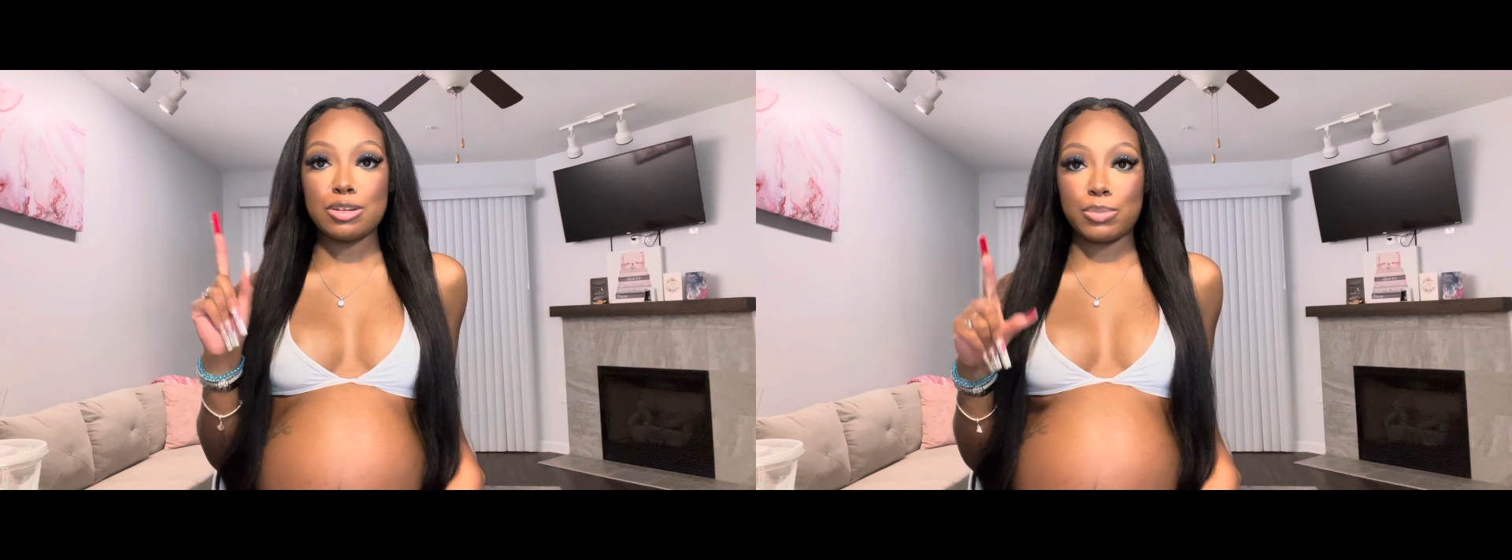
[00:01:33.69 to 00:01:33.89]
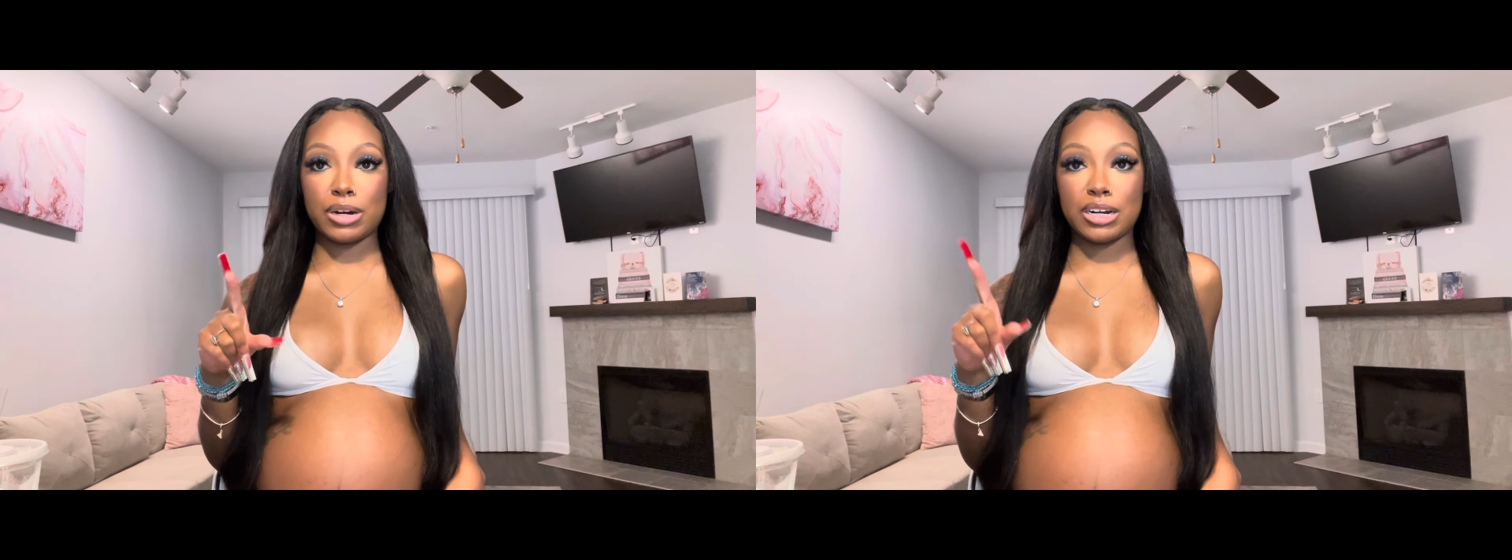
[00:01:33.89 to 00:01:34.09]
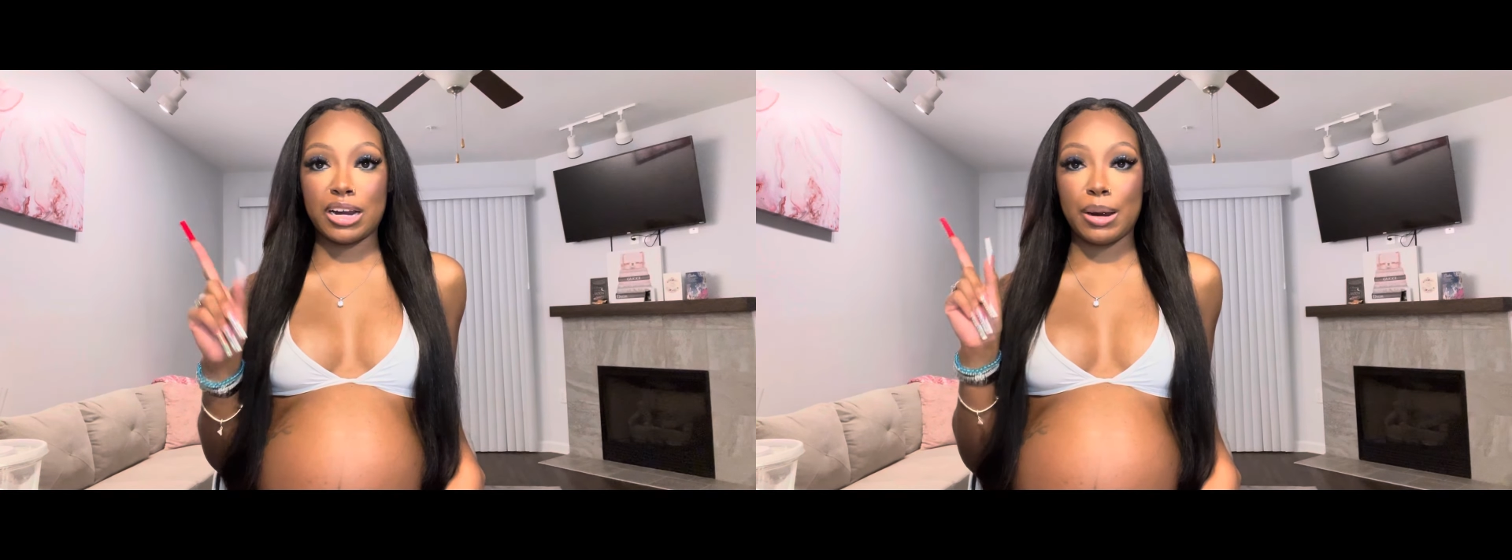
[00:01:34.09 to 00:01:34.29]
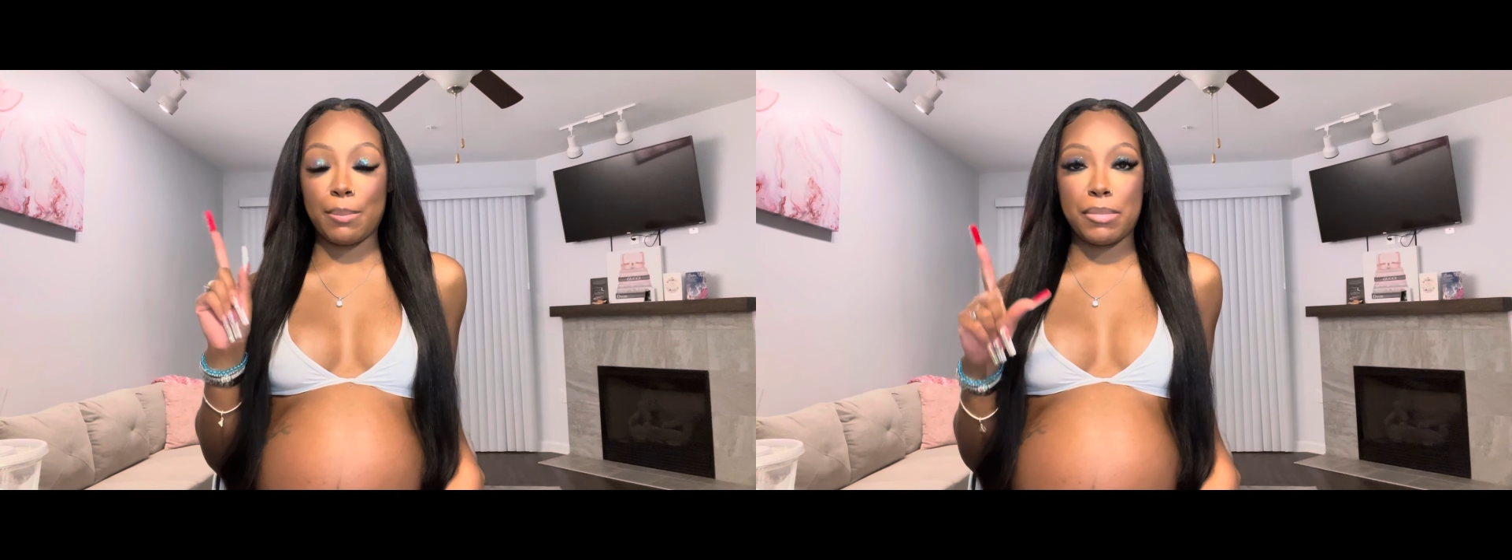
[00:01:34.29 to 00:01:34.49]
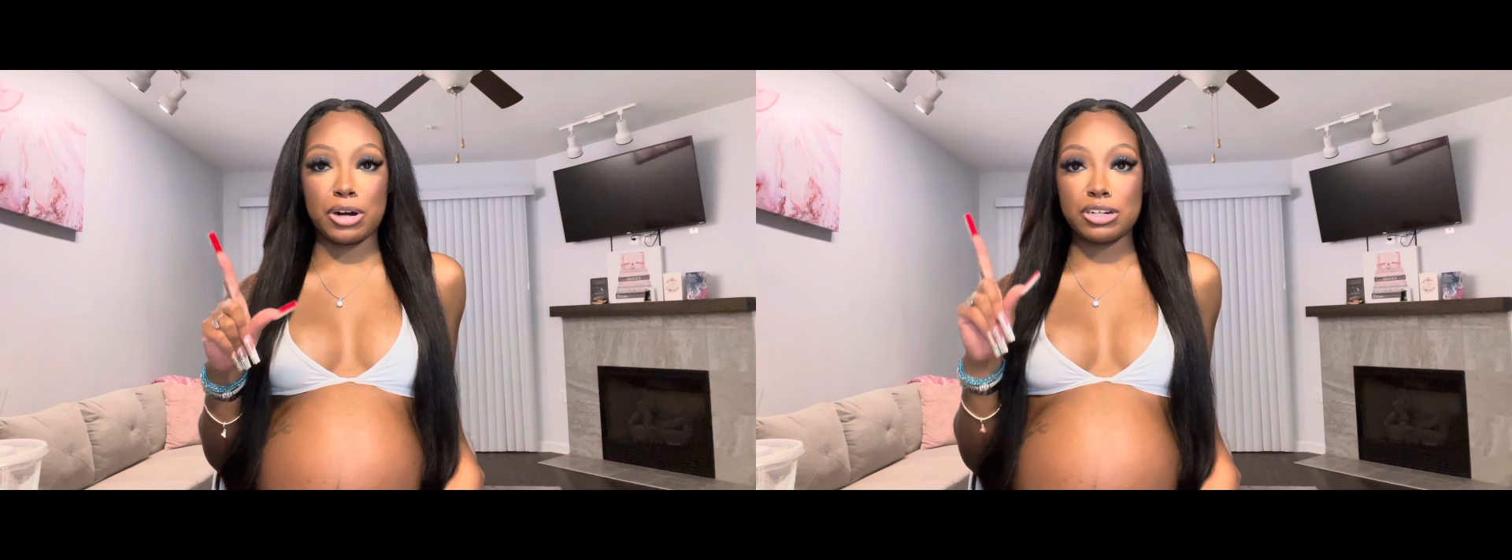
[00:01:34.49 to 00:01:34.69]
pregnant
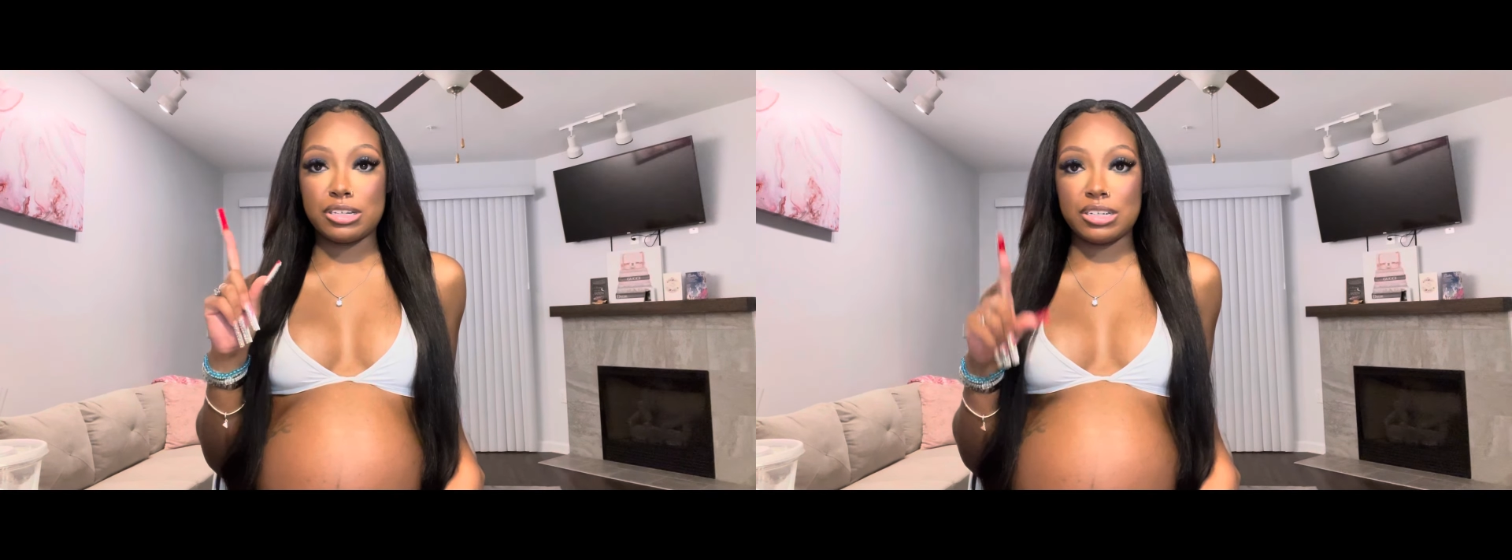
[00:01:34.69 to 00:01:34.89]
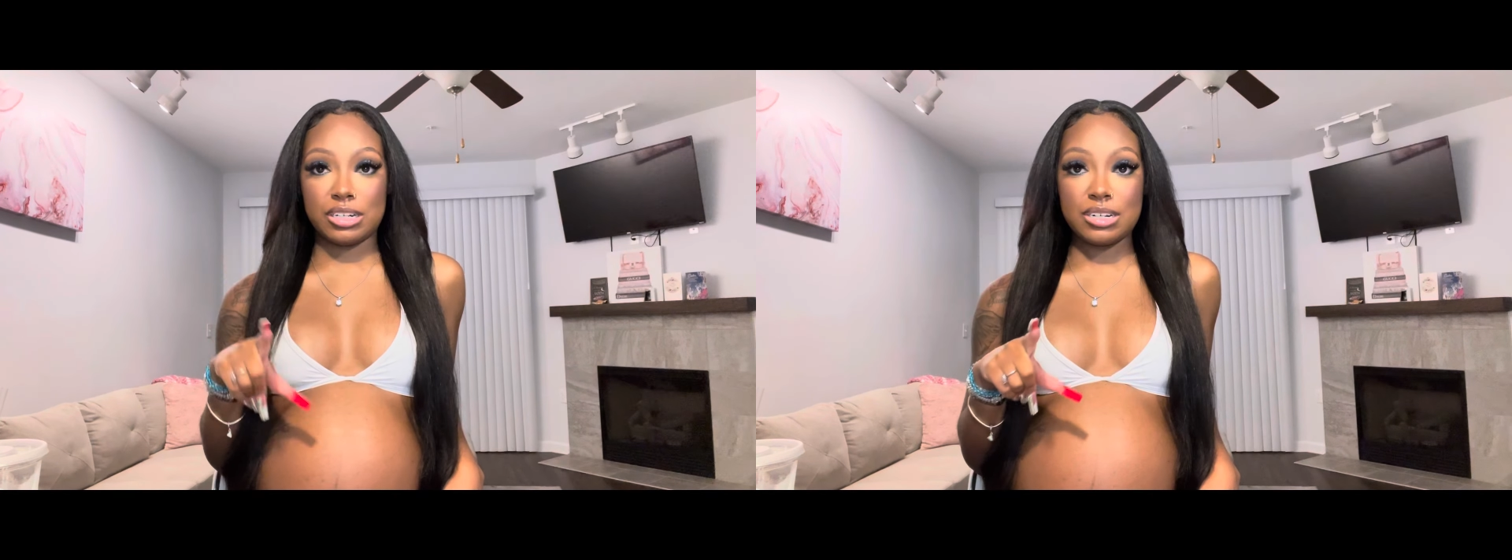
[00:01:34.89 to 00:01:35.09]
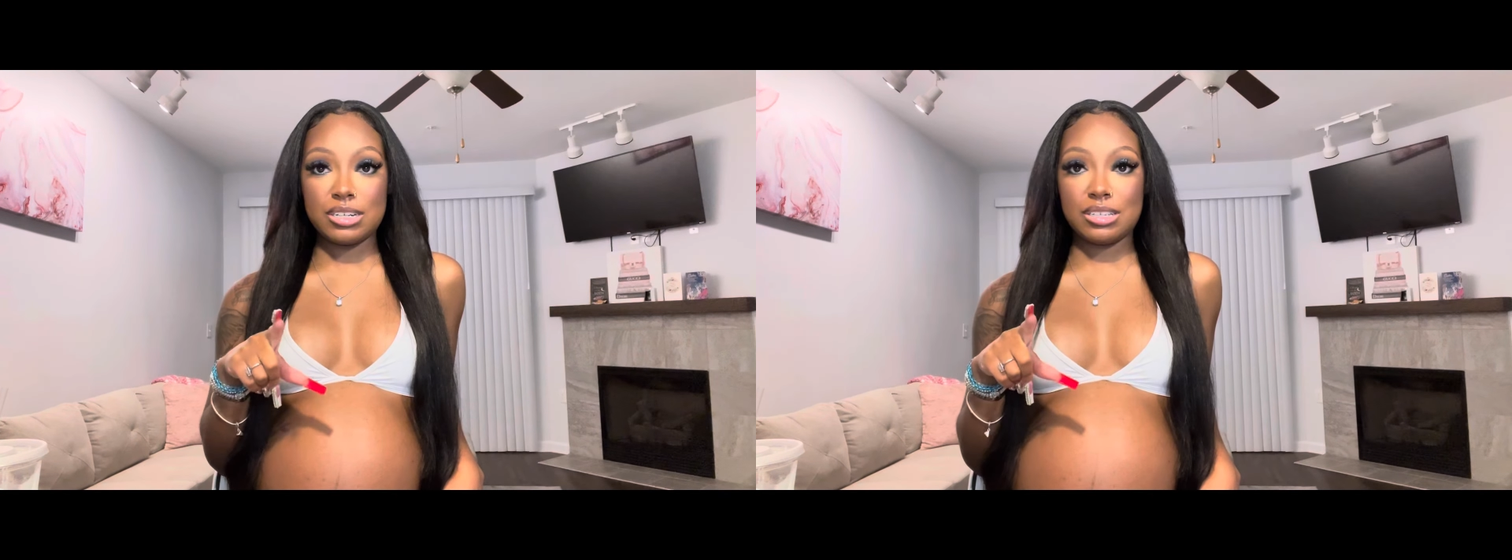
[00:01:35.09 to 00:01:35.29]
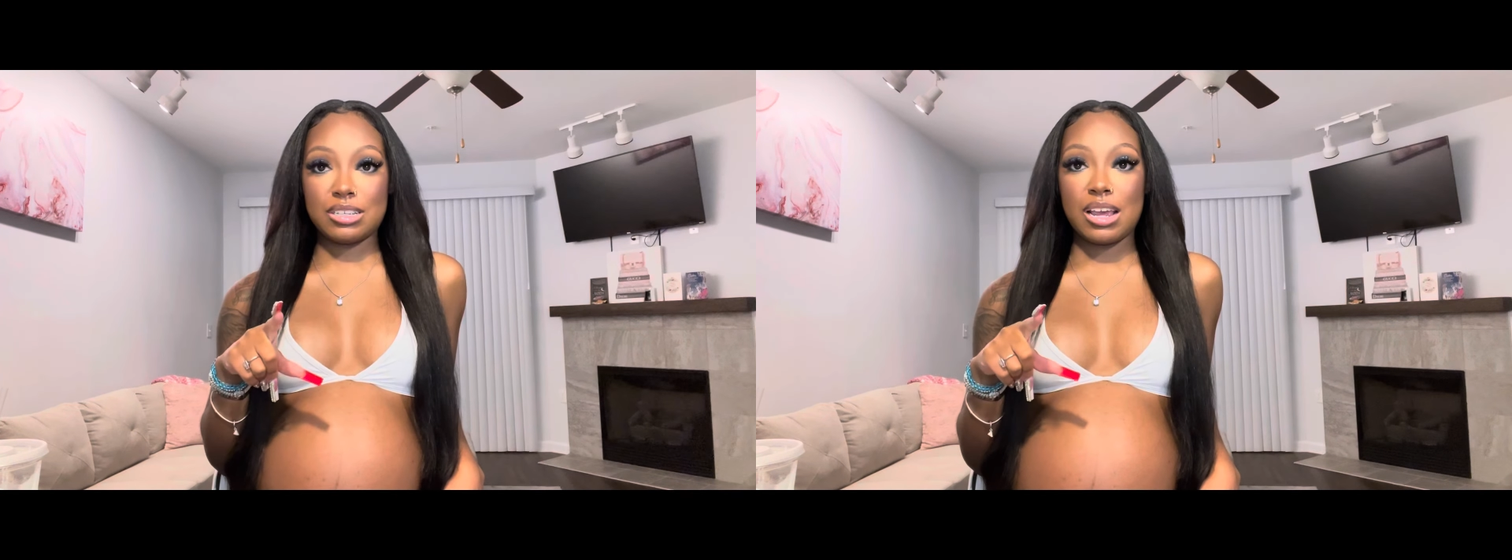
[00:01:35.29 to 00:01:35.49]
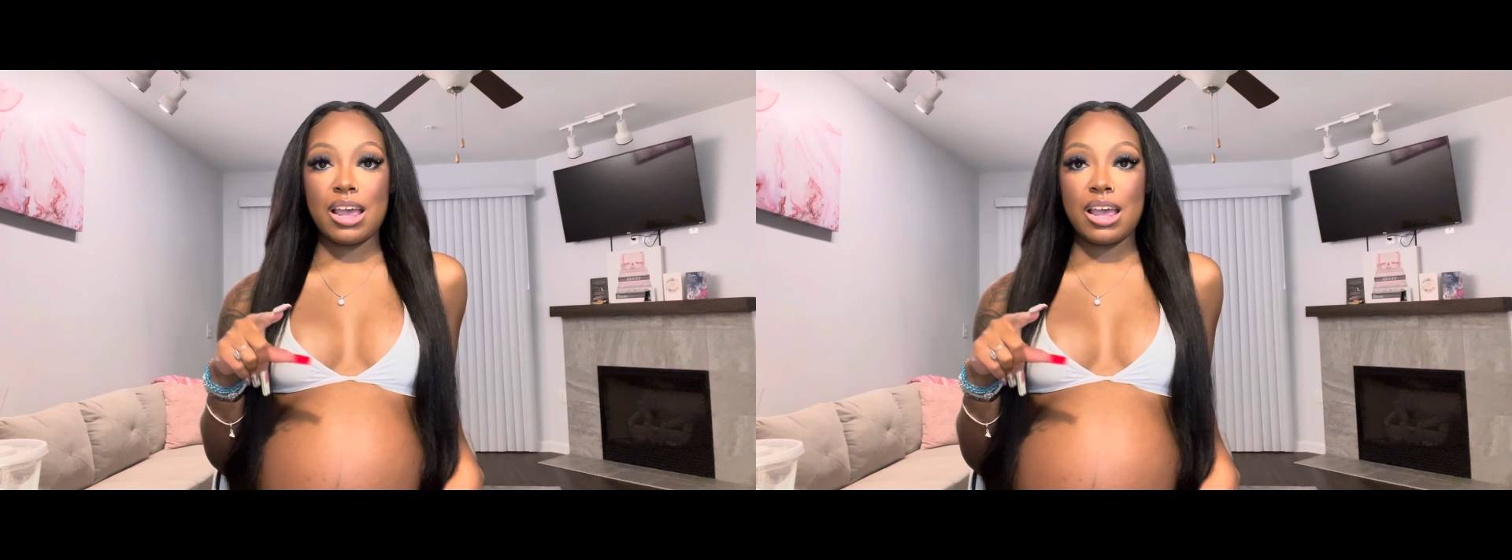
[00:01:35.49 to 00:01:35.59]
March 6th.